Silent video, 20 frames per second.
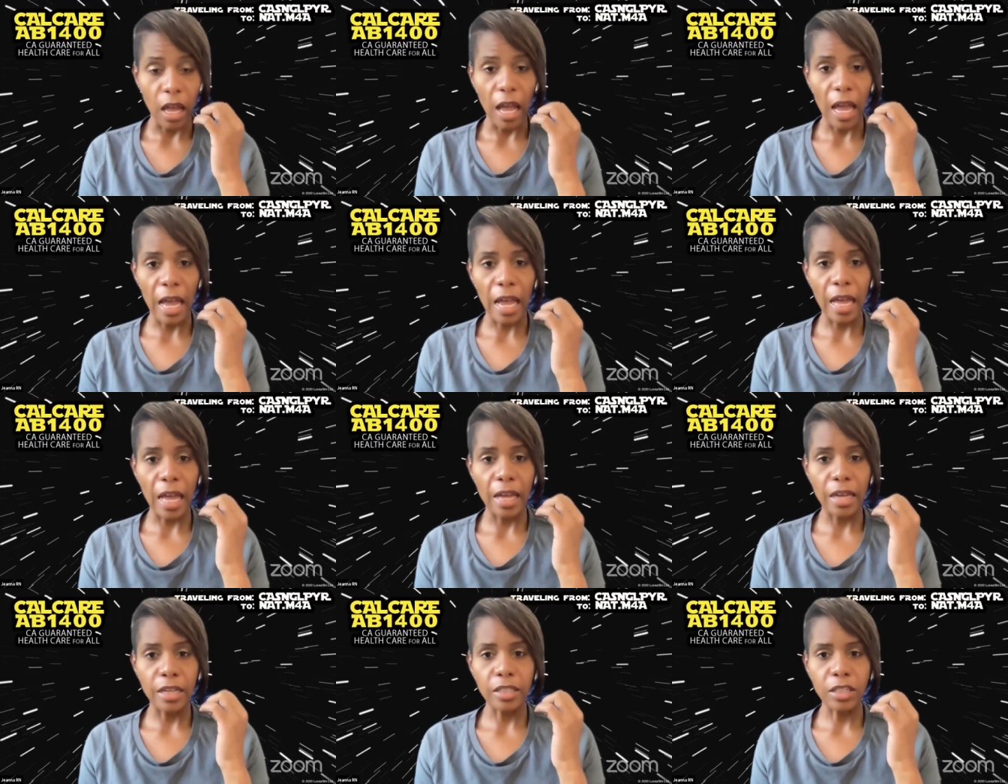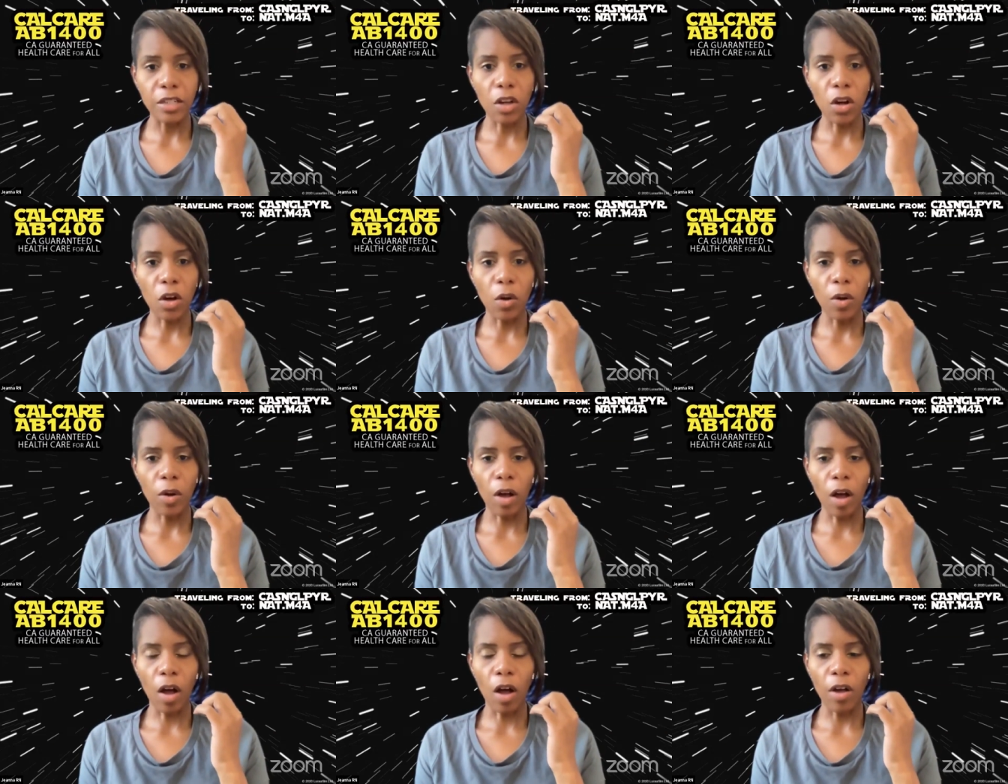And
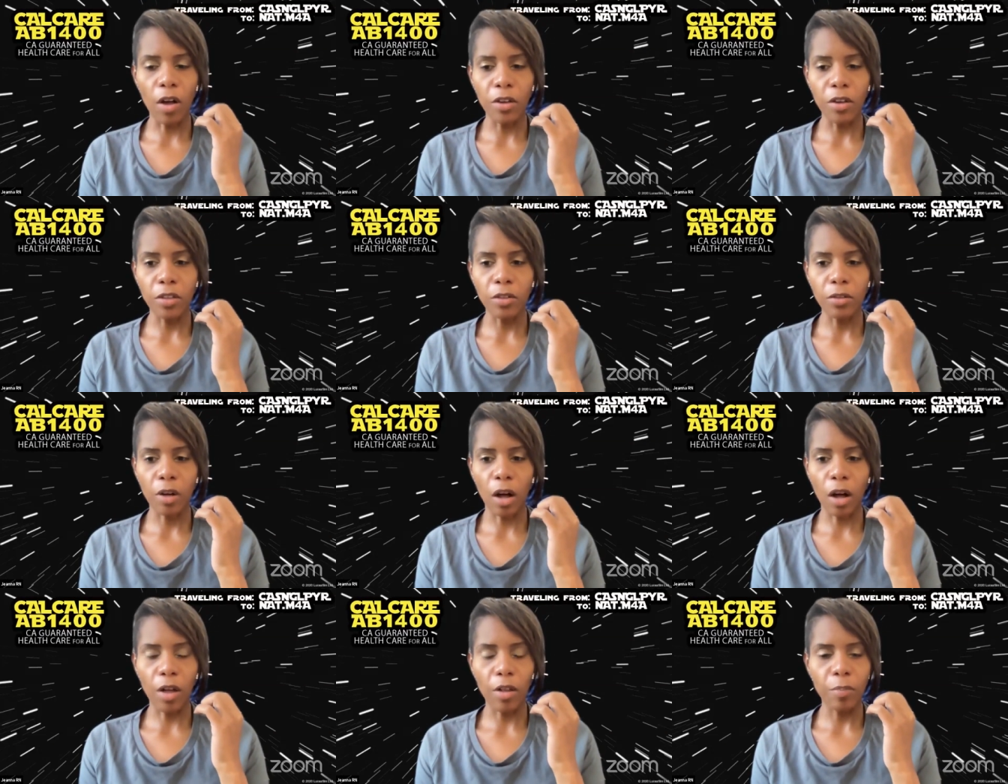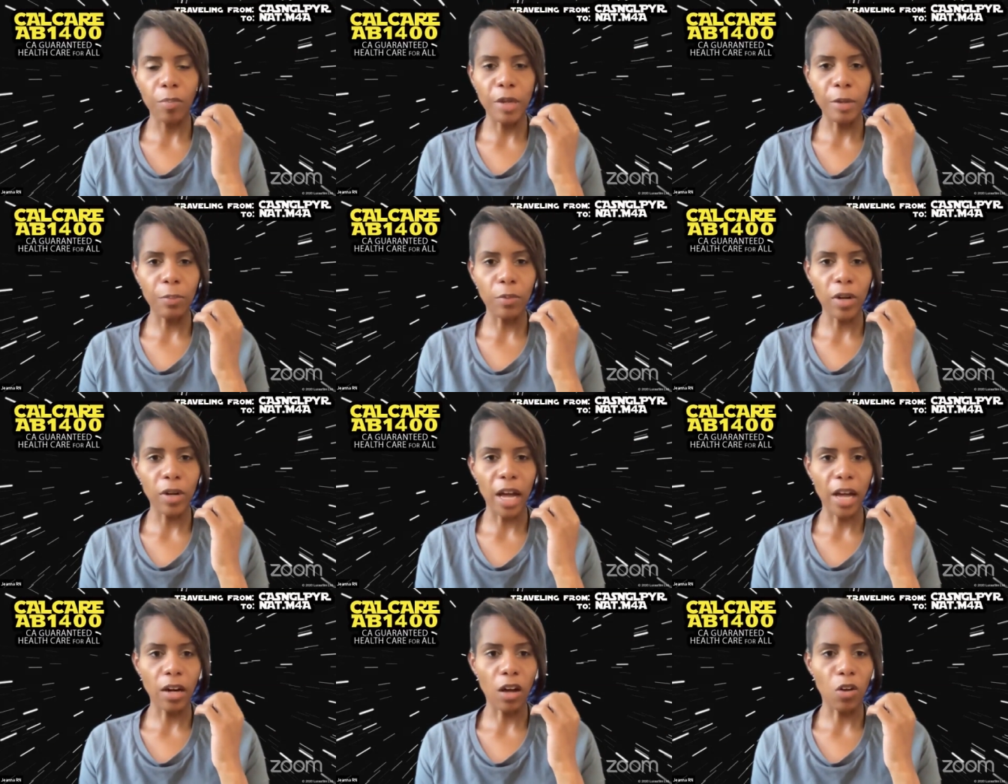all
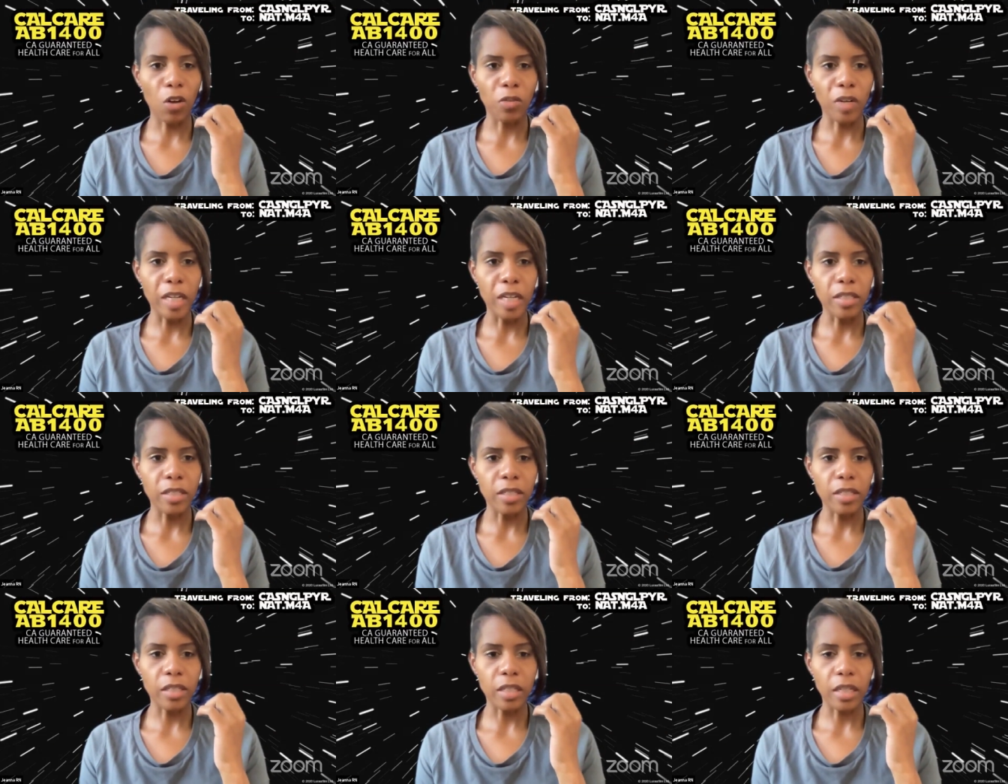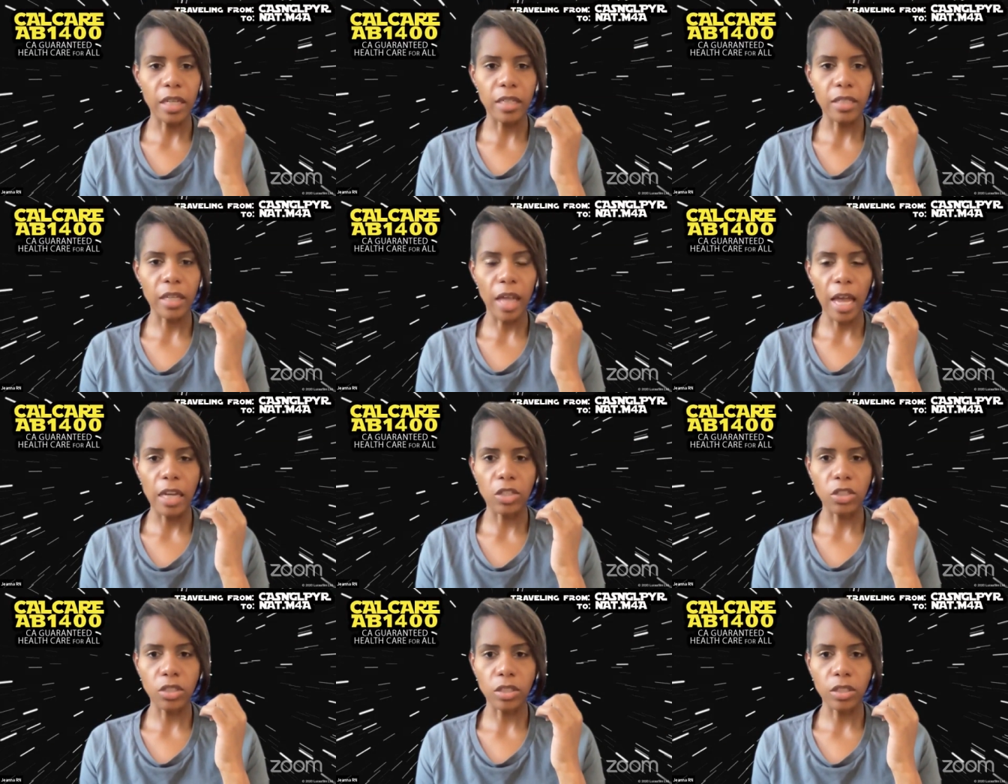people got all racist against
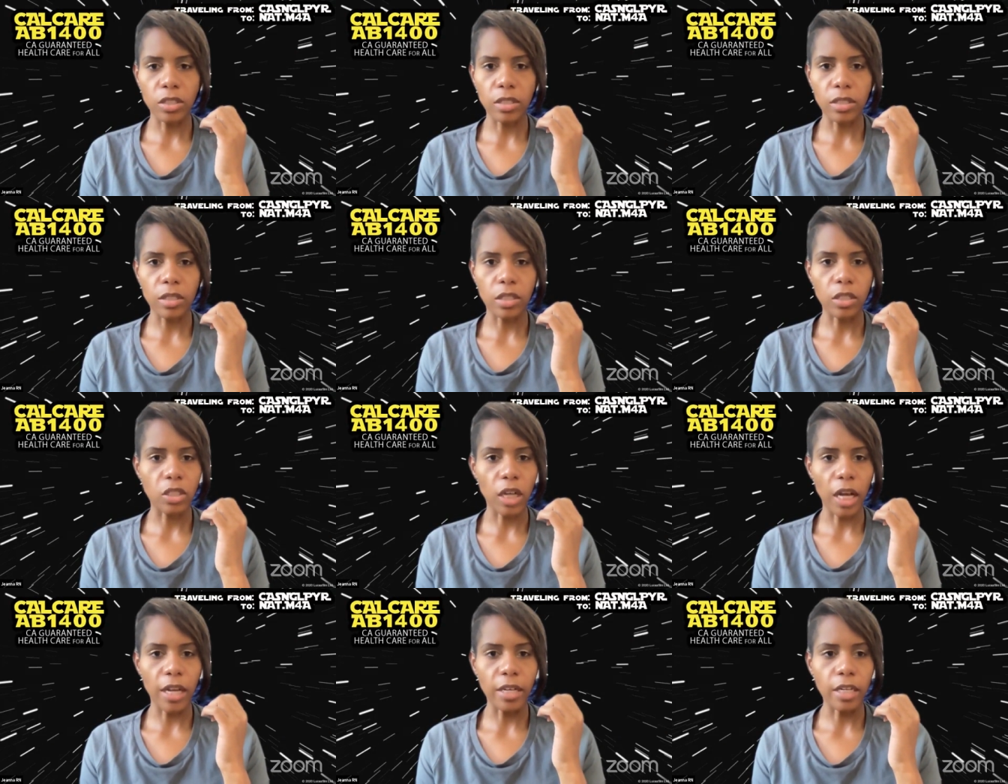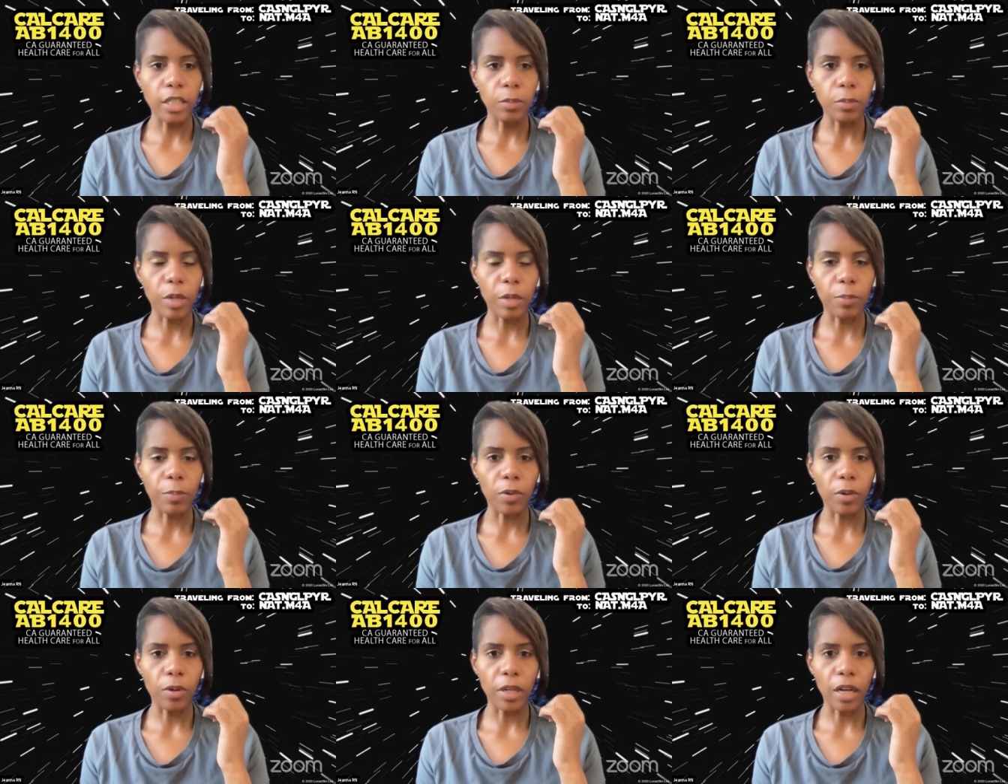Asians and the Chinese
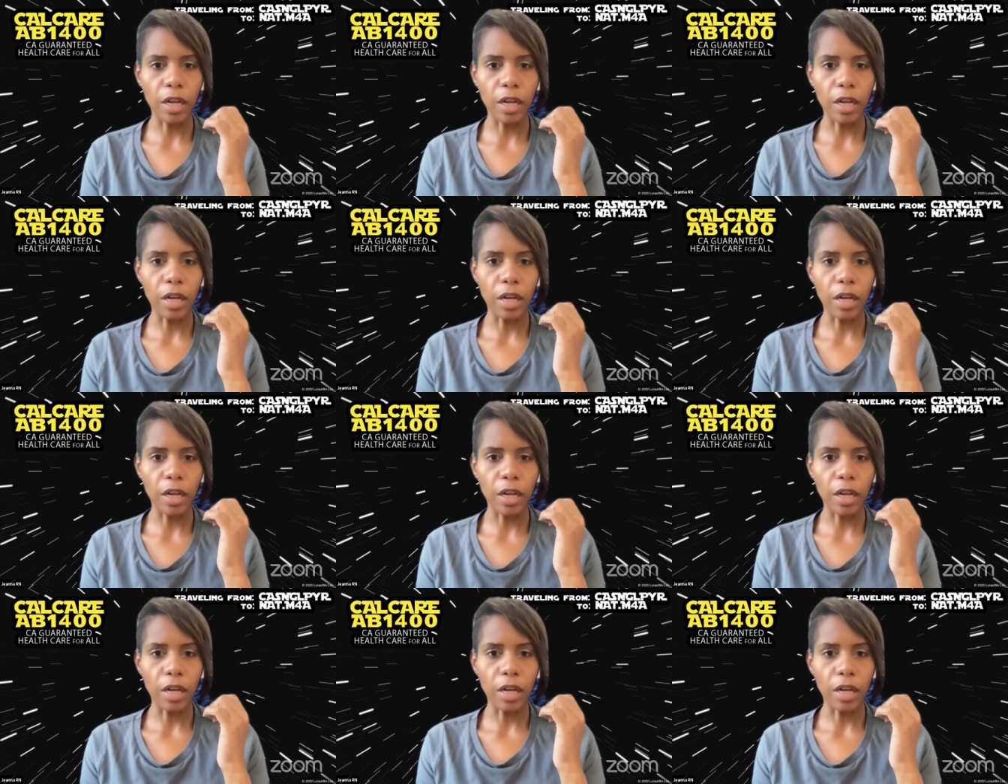people.